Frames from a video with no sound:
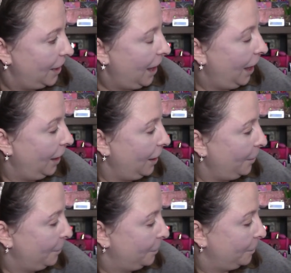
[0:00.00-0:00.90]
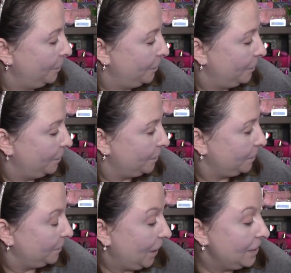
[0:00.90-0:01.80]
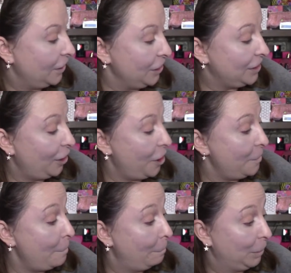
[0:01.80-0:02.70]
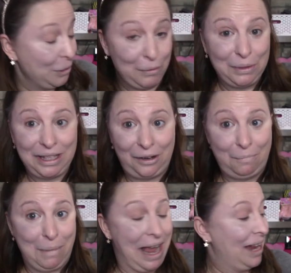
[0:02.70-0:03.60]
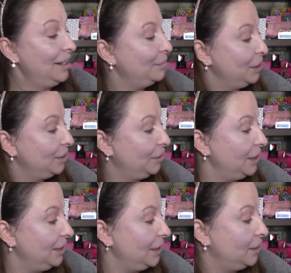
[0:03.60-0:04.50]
Um, there is a lot of blues that are matte, which is crazy.